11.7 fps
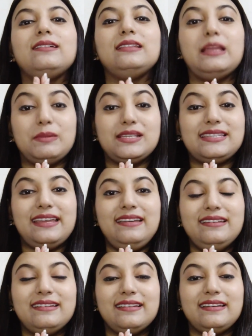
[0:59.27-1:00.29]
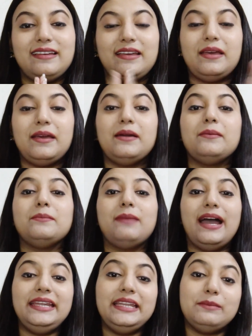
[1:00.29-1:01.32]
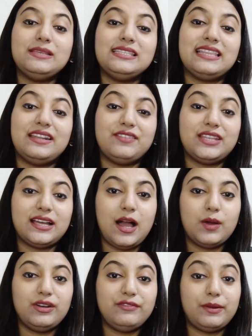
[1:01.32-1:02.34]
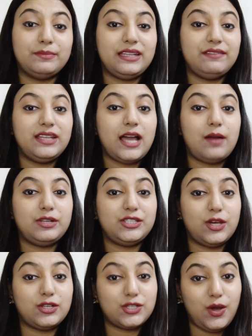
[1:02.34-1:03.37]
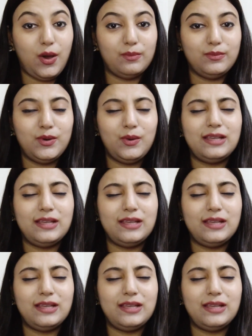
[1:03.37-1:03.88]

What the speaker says: Namaste. My name is Tanwita Ganguly from tanwitaganguly.com, who